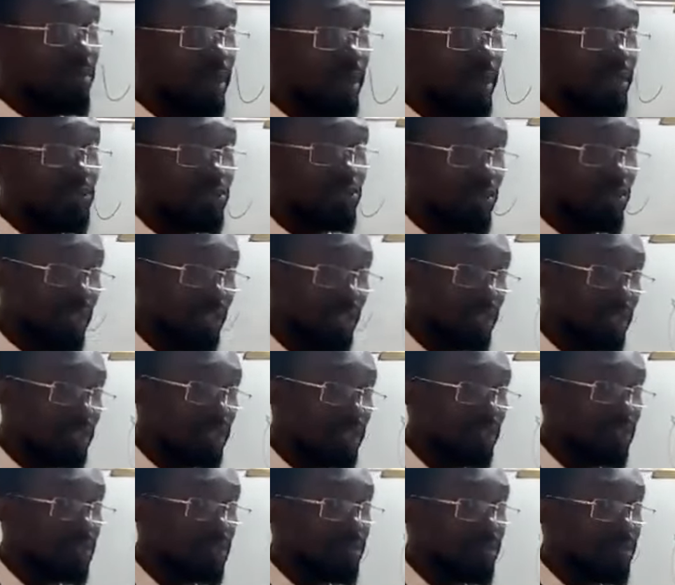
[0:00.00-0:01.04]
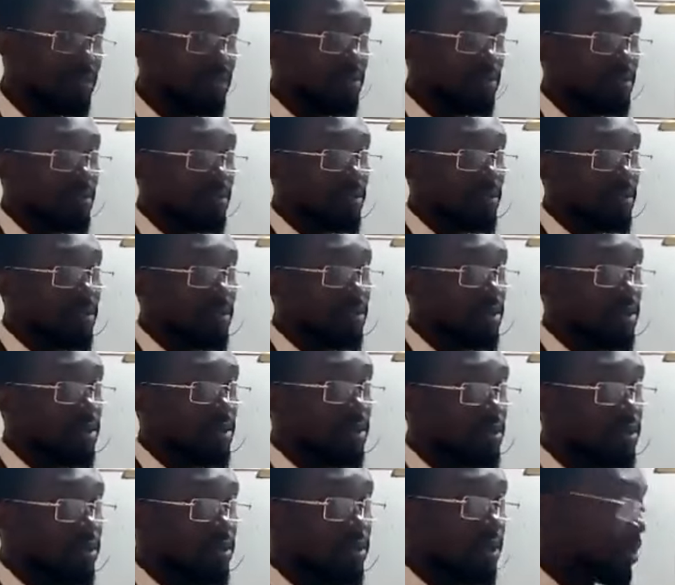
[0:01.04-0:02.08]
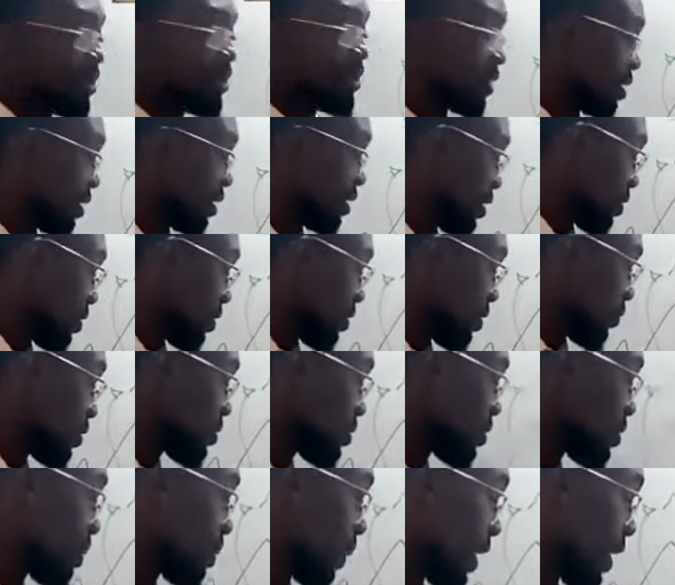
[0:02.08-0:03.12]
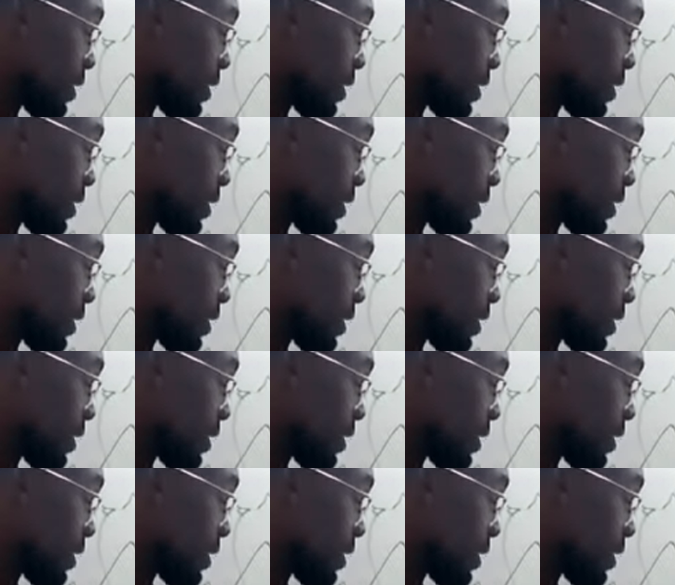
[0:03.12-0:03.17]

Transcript: of my tricks. Right, when you see